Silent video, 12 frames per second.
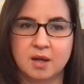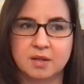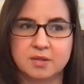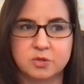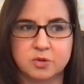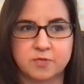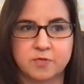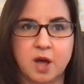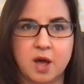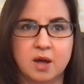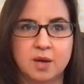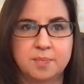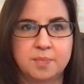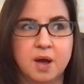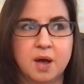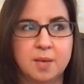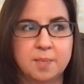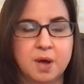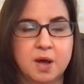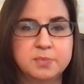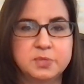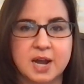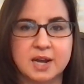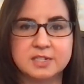sort of
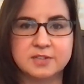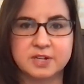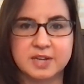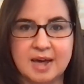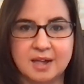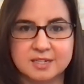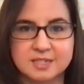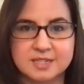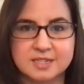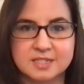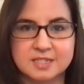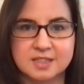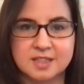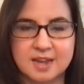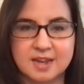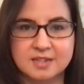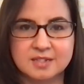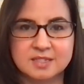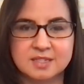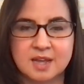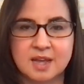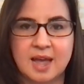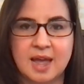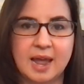objective analysis to things
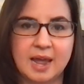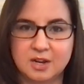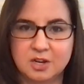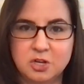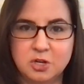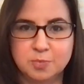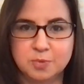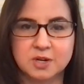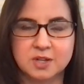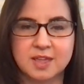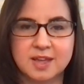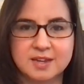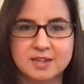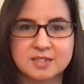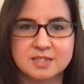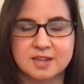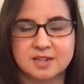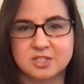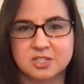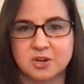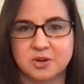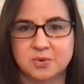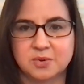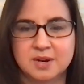and humor to things. And
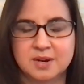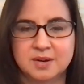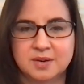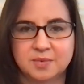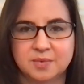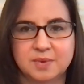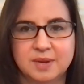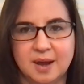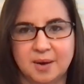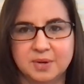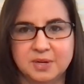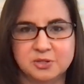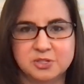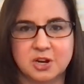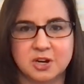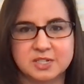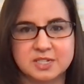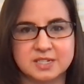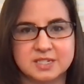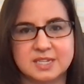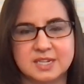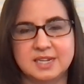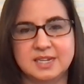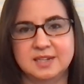so, yeah, when you start to
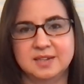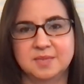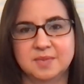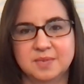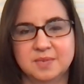see,